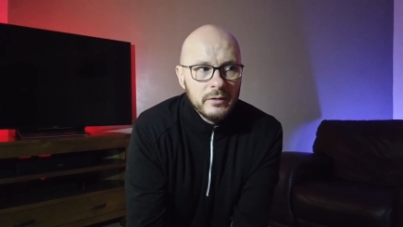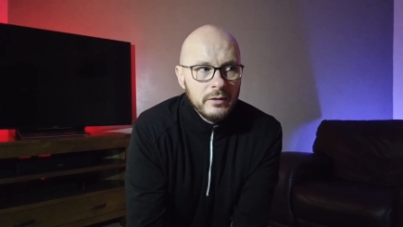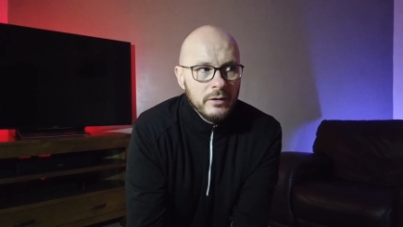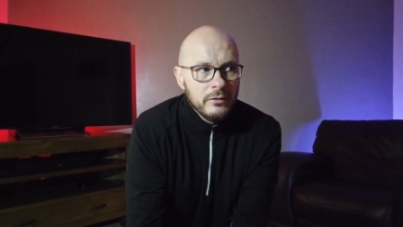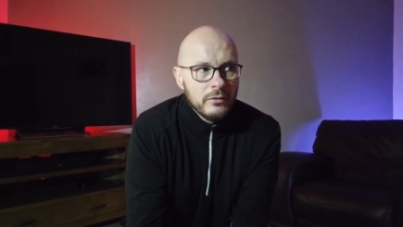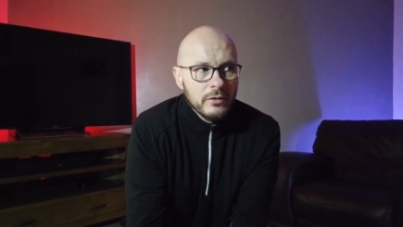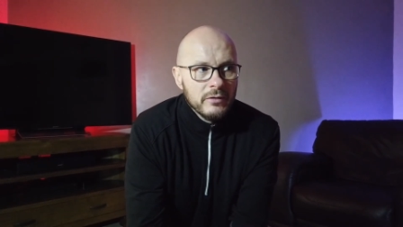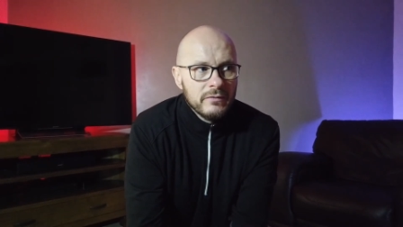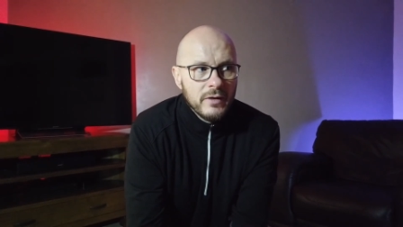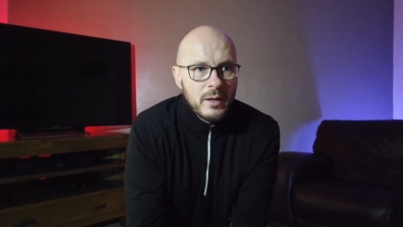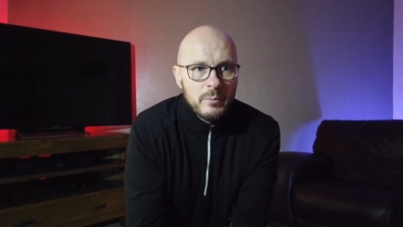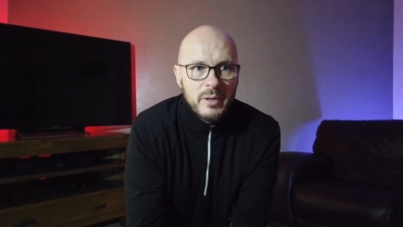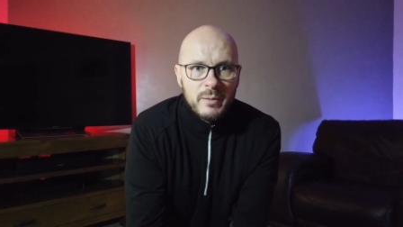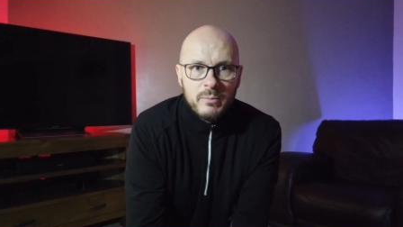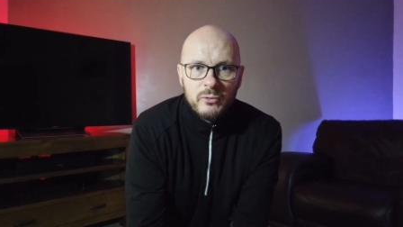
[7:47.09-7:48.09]
You've got to
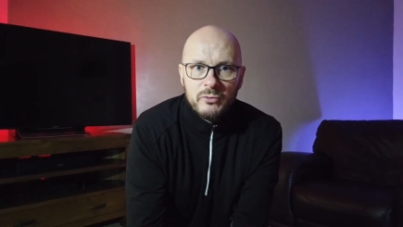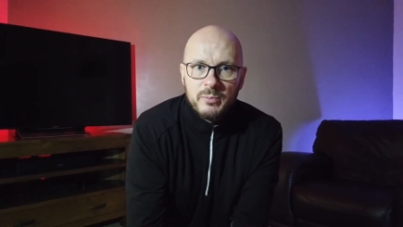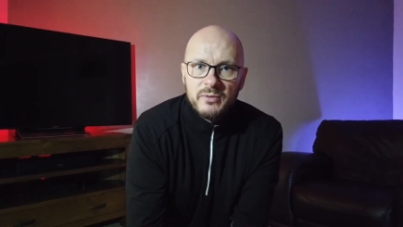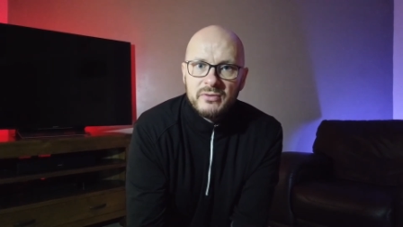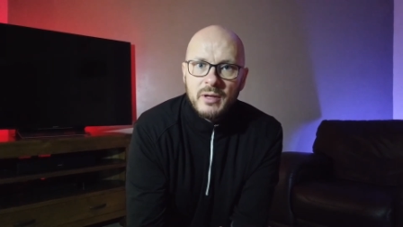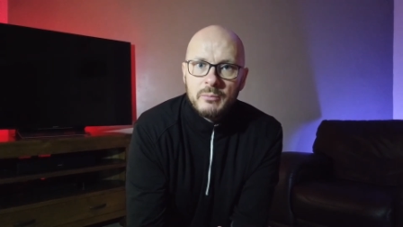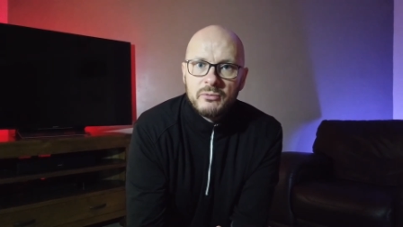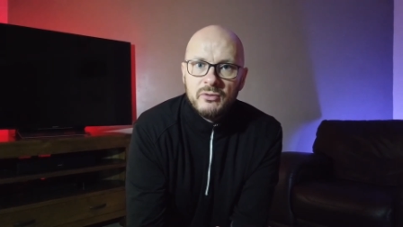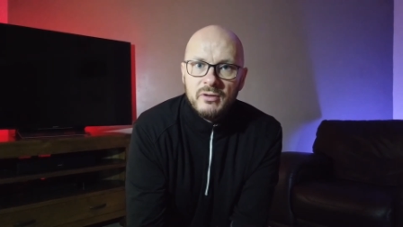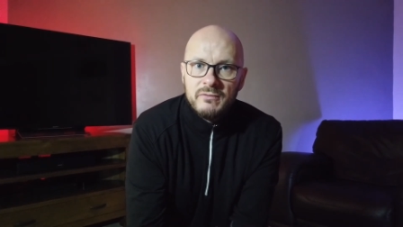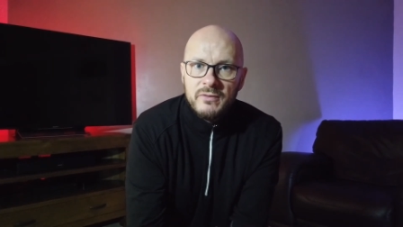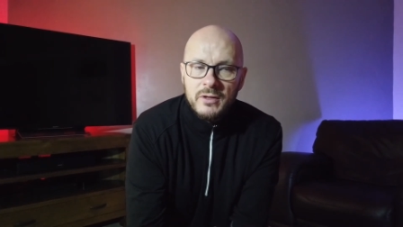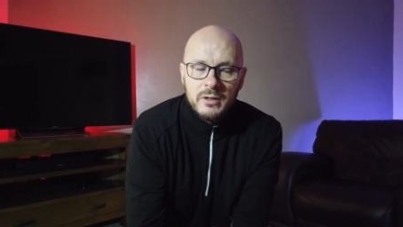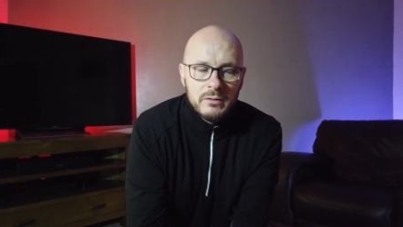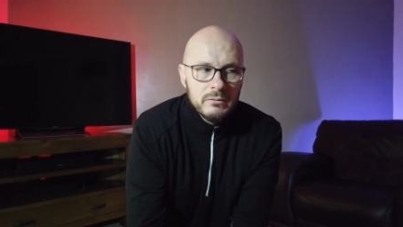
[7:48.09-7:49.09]
find people's perception
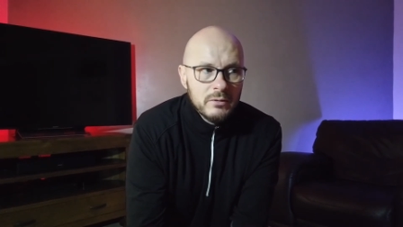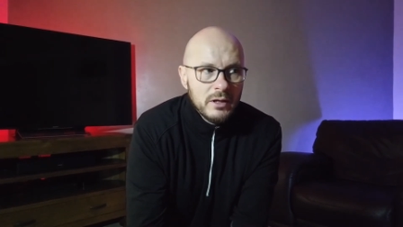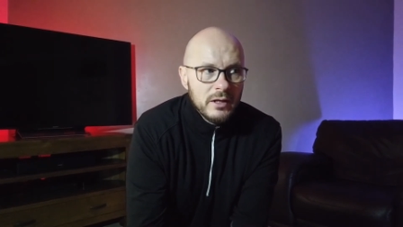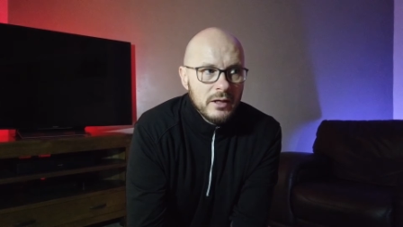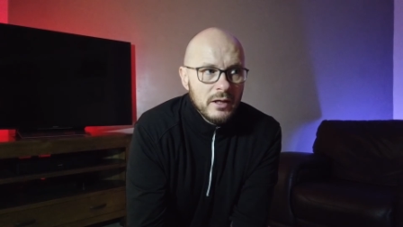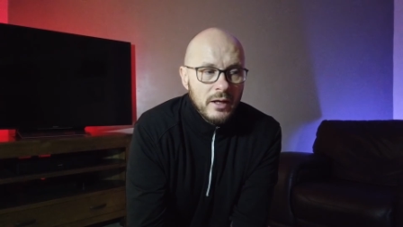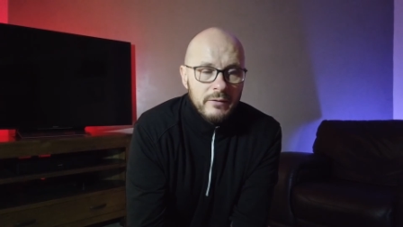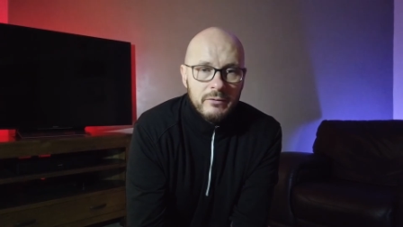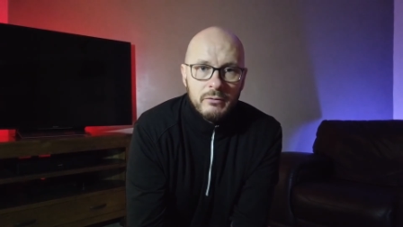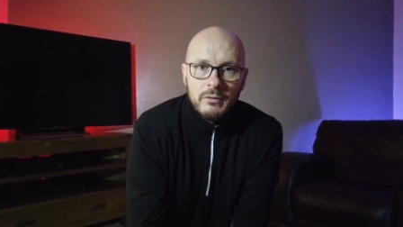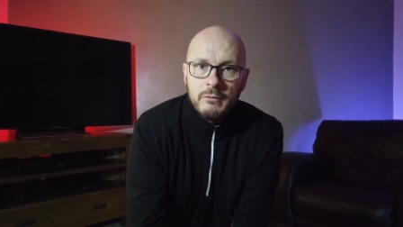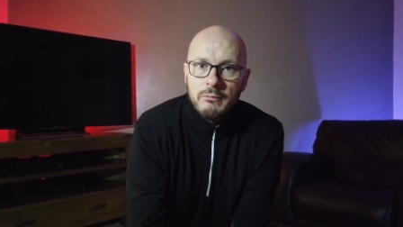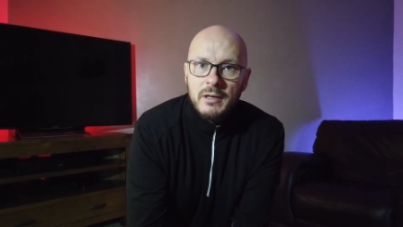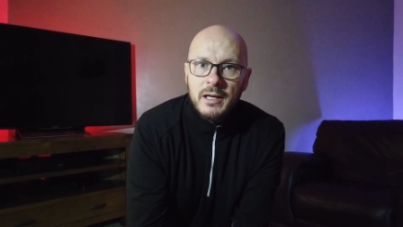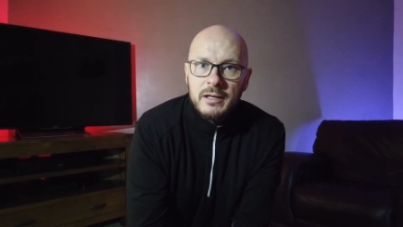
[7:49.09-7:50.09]
of you. If you're
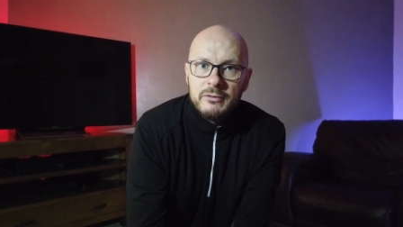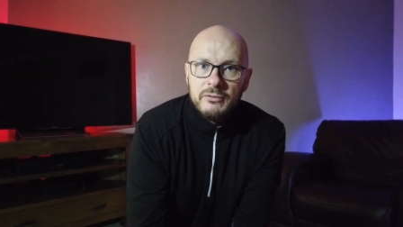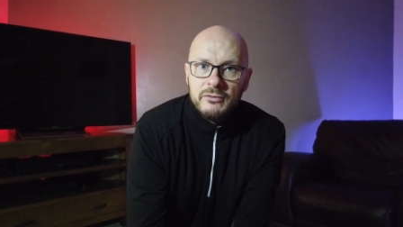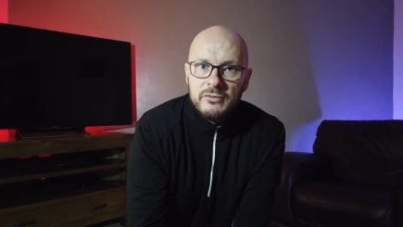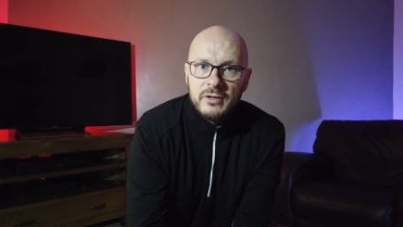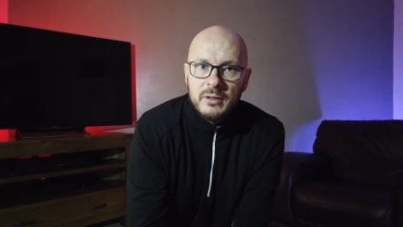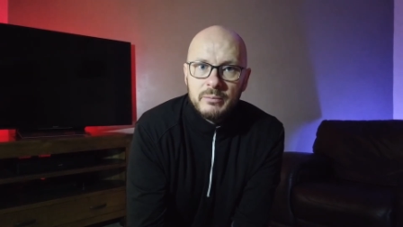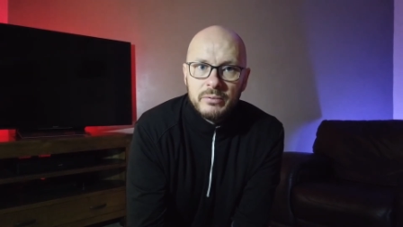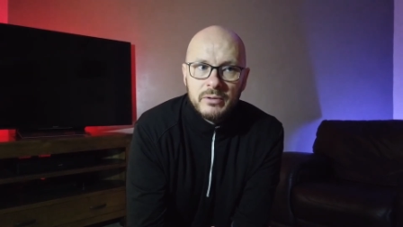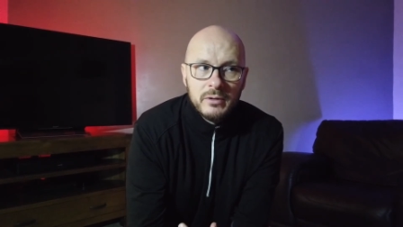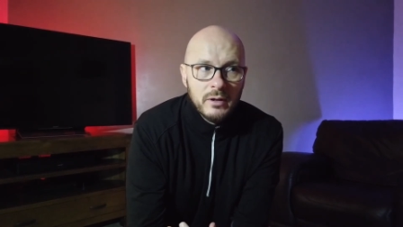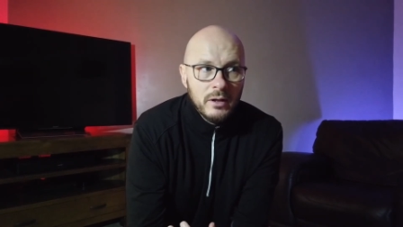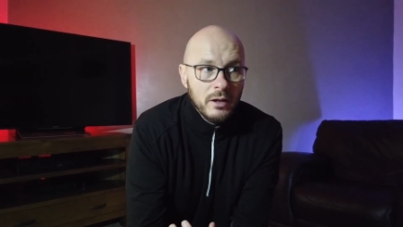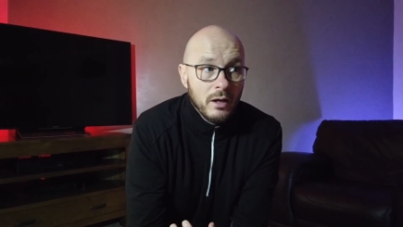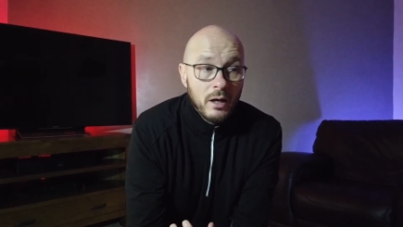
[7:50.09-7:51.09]
in a relationship,
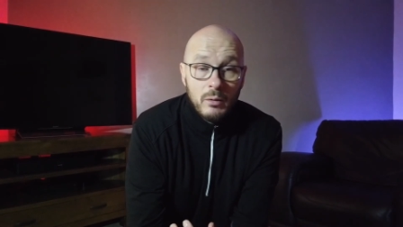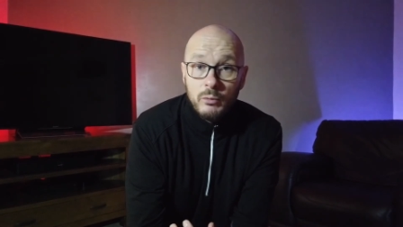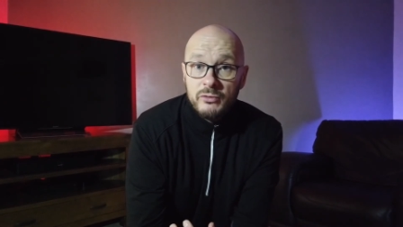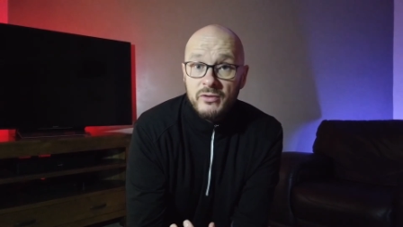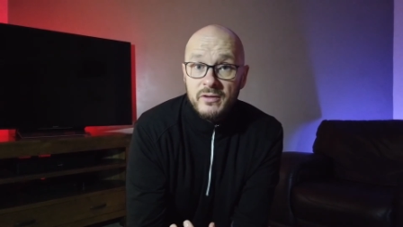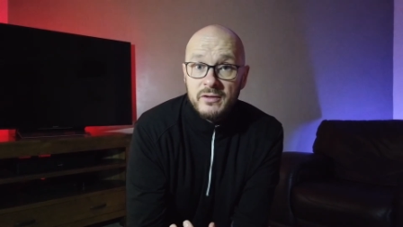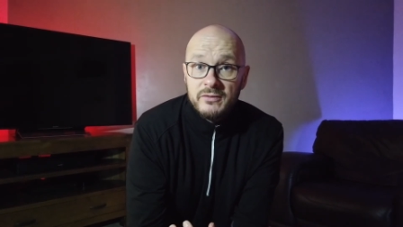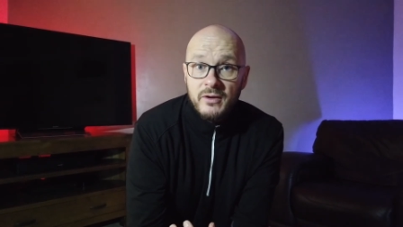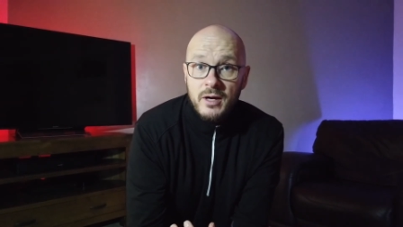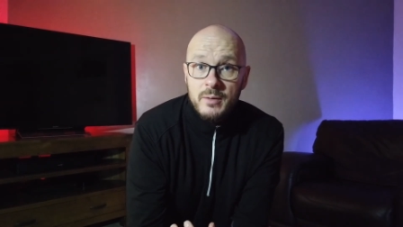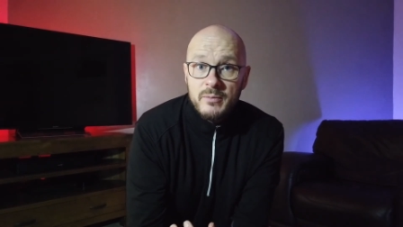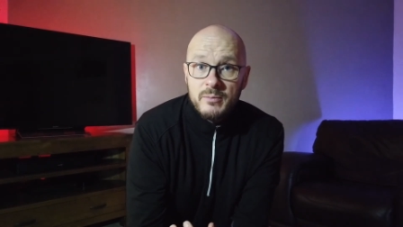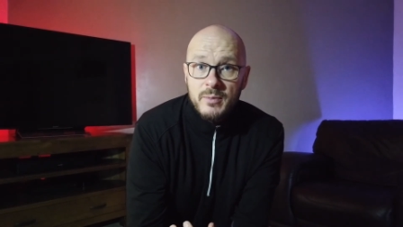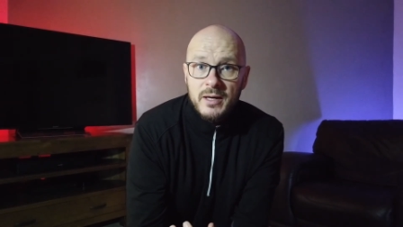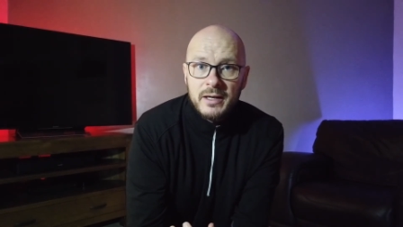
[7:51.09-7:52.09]
I was at the
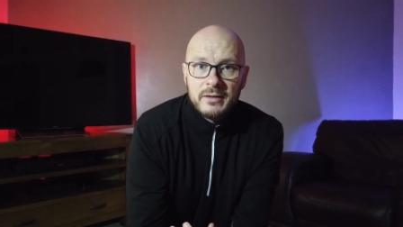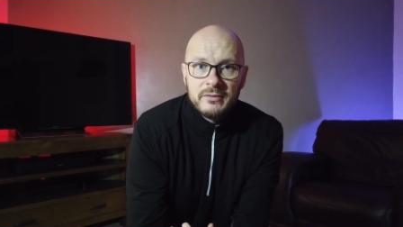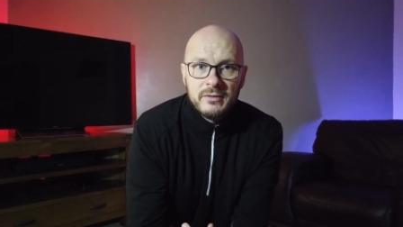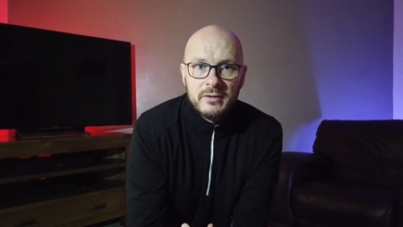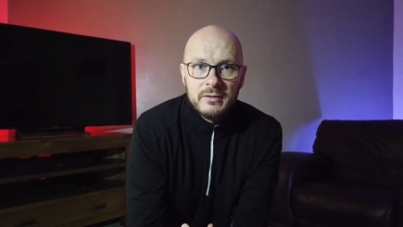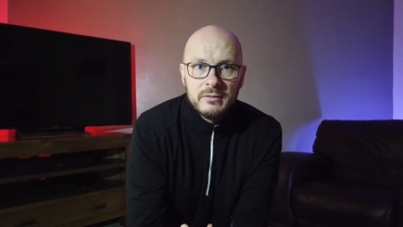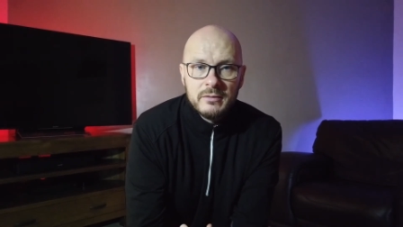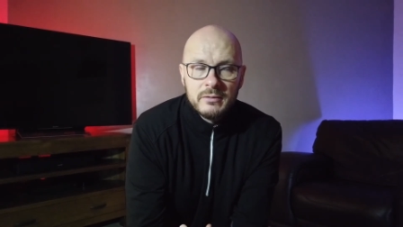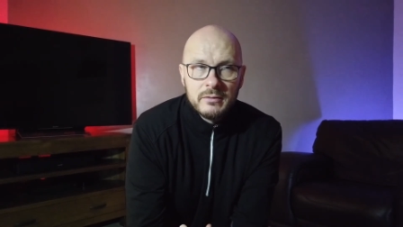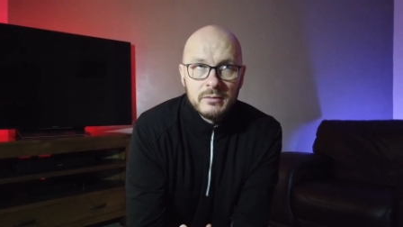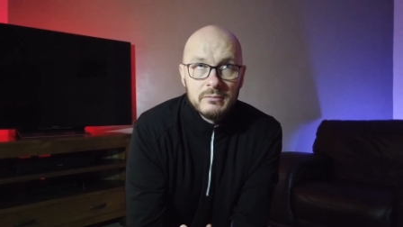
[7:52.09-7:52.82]
time of my accident,